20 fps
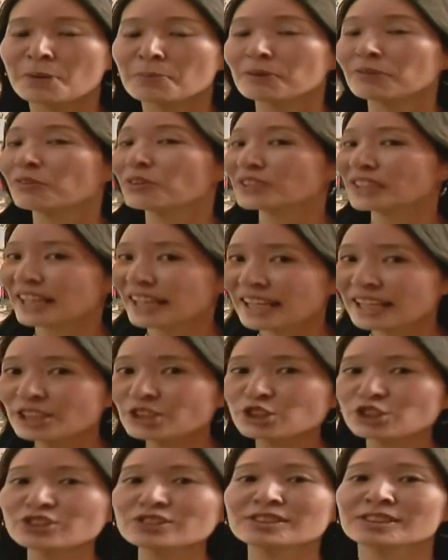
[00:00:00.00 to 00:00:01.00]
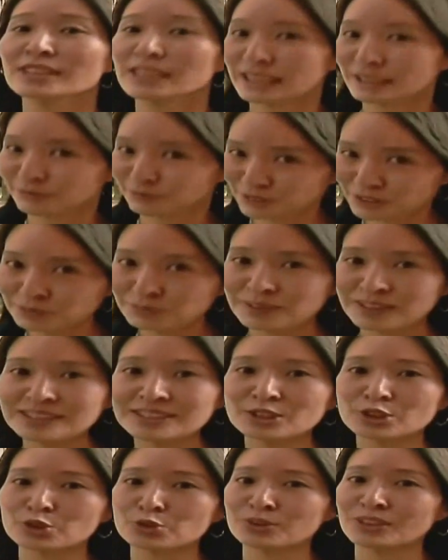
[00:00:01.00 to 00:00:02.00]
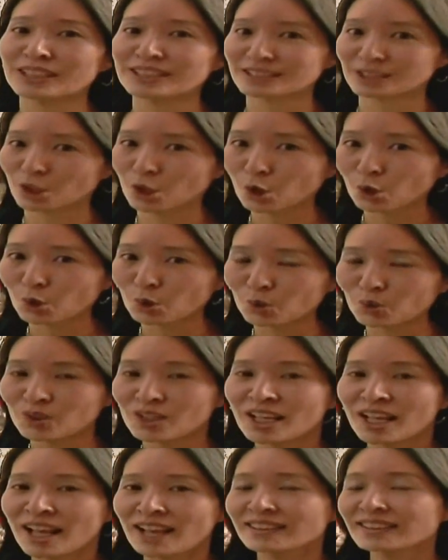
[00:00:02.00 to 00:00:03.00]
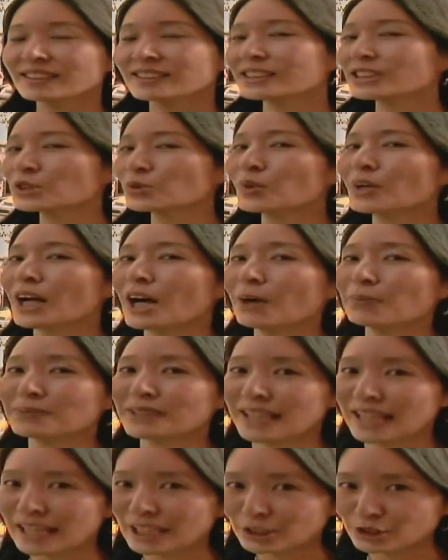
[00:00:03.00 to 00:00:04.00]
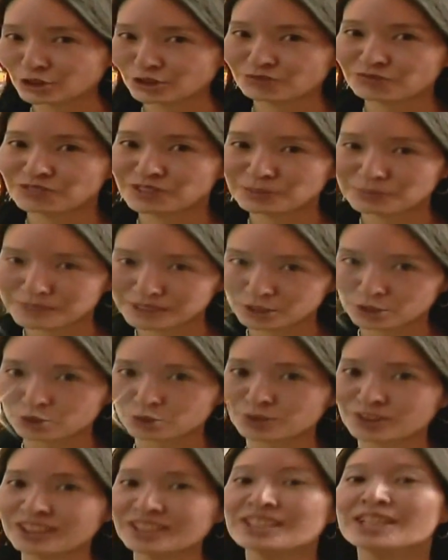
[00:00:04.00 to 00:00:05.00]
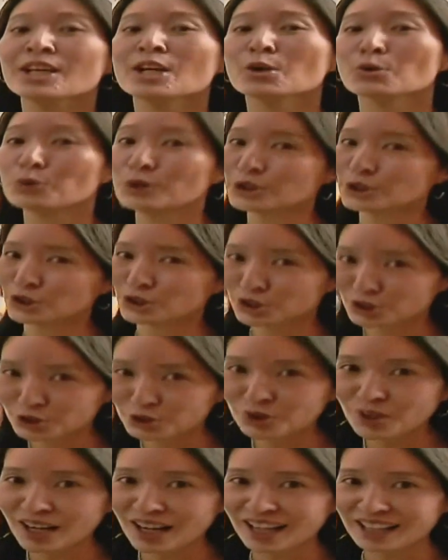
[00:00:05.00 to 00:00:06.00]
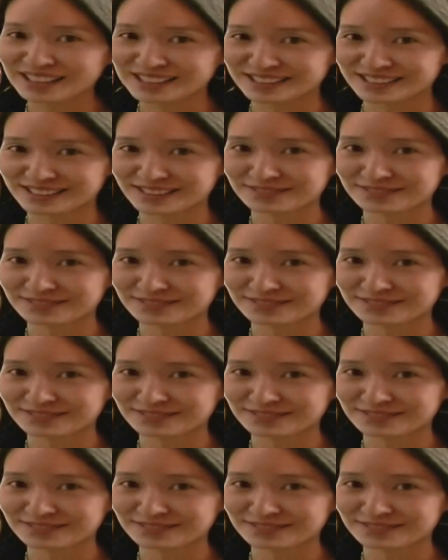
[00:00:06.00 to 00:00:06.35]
but for the Asian film industry as a whole, and that this will help the Asian film industry reach new heights.